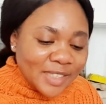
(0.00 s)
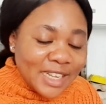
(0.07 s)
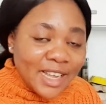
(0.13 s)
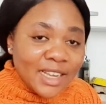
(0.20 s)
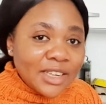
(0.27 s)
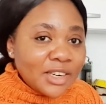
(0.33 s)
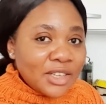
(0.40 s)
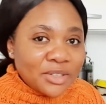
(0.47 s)

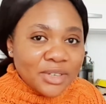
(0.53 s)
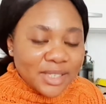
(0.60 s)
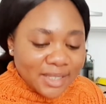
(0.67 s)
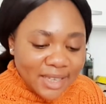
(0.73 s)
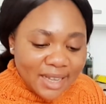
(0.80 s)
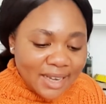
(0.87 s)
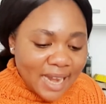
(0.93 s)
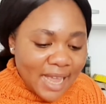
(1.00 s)
You need to
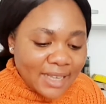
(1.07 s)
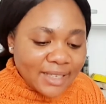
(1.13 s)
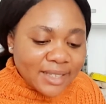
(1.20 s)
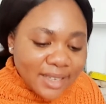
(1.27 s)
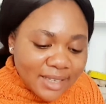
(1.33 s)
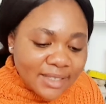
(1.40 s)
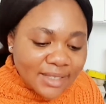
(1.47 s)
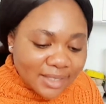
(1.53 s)
sing, like
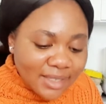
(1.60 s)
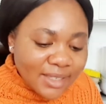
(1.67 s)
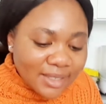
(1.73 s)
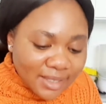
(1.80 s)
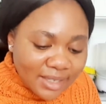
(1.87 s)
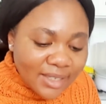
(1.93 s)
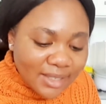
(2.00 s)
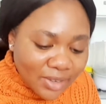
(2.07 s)
sing
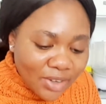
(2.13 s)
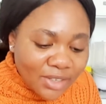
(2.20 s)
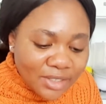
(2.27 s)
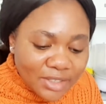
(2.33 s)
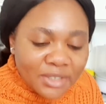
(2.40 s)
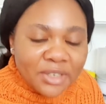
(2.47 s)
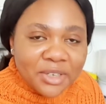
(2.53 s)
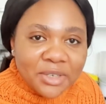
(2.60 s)

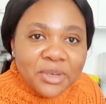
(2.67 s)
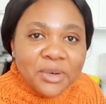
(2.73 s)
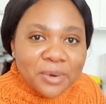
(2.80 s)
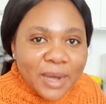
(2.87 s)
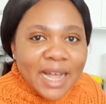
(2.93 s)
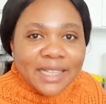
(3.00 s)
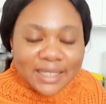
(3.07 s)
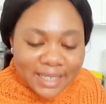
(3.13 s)
until you
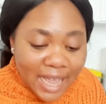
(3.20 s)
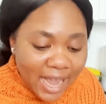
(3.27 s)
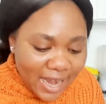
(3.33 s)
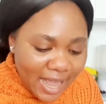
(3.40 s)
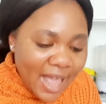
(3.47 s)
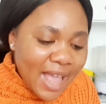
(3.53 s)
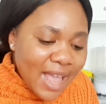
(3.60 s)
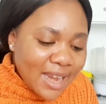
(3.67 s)
are
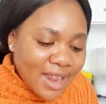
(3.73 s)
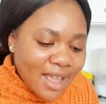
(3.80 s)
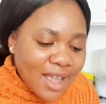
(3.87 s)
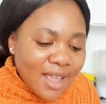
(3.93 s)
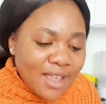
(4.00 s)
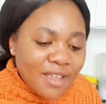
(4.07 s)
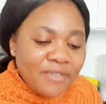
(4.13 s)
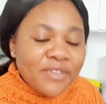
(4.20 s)
tired.
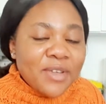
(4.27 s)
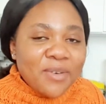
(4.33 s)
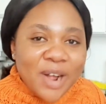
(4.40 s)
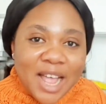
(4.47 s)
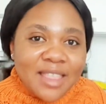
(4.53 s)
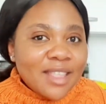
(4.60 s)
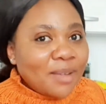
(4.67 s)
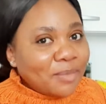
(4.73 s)
If you
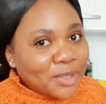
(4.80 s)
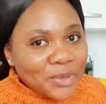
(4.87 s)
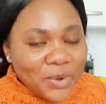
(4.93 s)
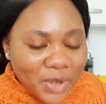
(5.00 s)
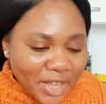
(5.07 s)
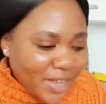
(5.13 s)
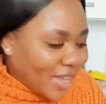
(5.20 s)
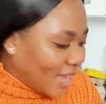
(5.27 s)
want them
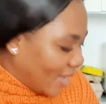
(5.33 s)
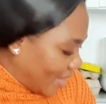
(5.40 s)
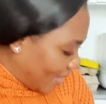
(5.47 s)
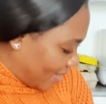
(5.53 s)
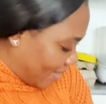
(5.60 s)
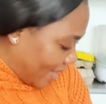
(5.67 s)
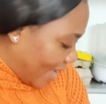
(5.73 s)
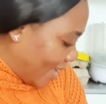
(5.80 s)
to
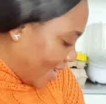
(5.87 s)
eat,